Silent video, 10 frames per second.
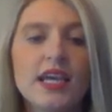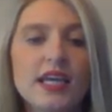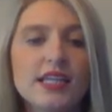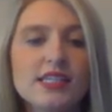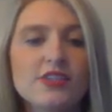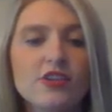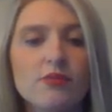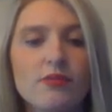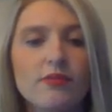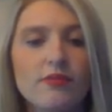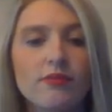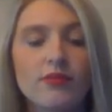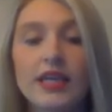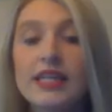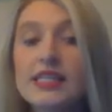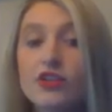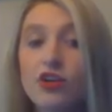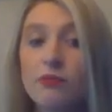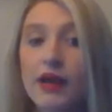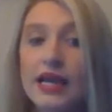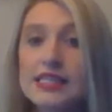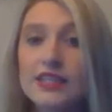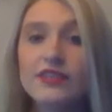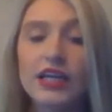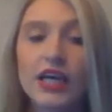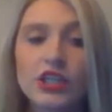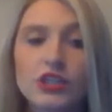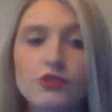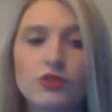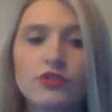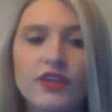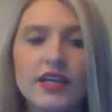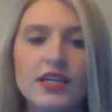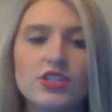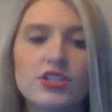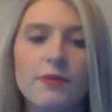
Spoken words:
It is the remains of an unusual fish.